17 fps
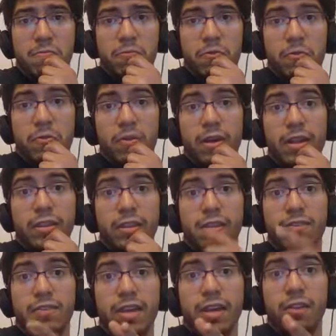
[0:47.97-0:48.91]
Quite the
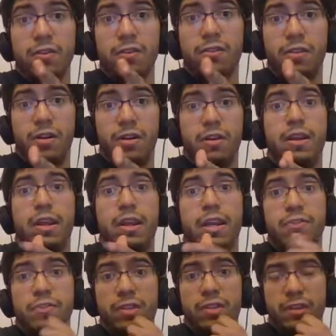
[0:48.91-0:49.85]
title there,
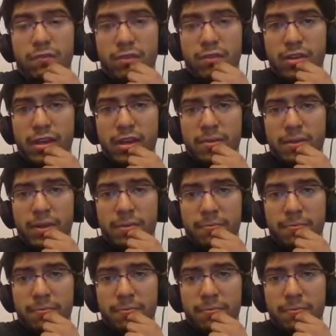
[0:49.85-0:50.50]
actually, for an anime.